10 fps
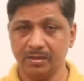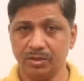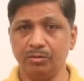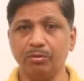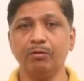
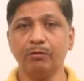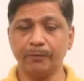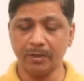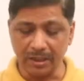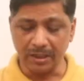You go
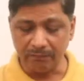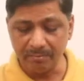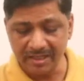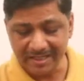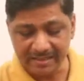for
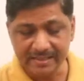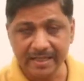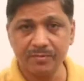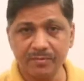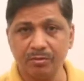government
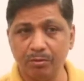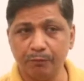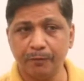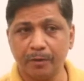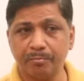exams, you go
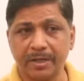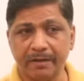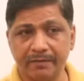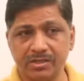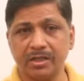for
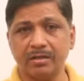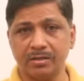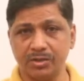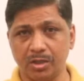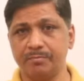private
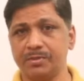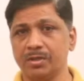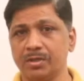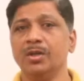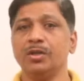sector jobs,
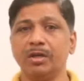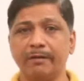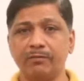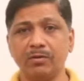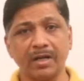you will
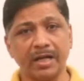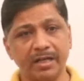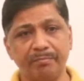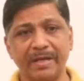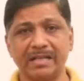have to write
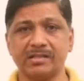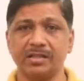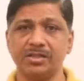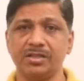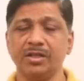a
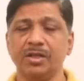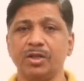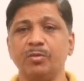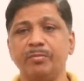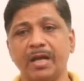passage,
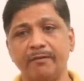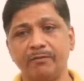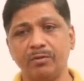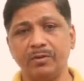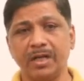you may have
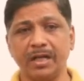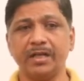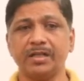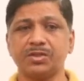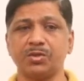to
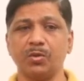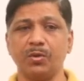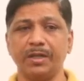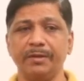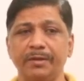narrate a
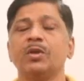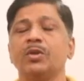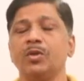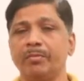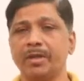story,
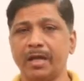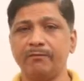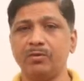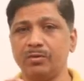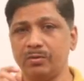you may
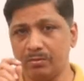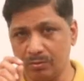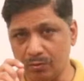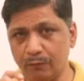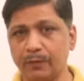have to
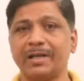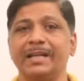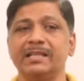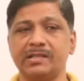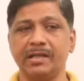go for
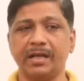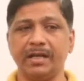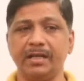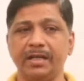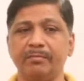essay
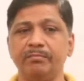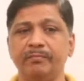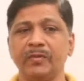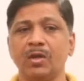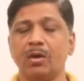writing,
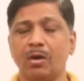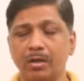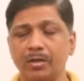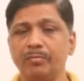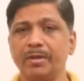
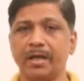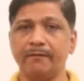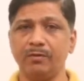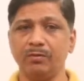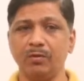or you may
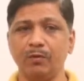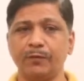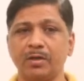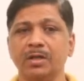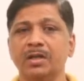have to go
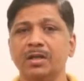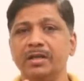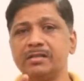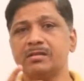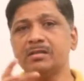for
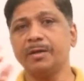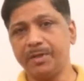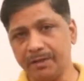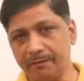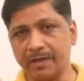
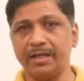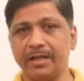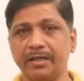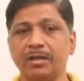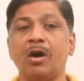descriptive
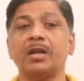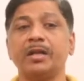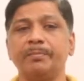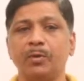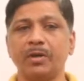writing or report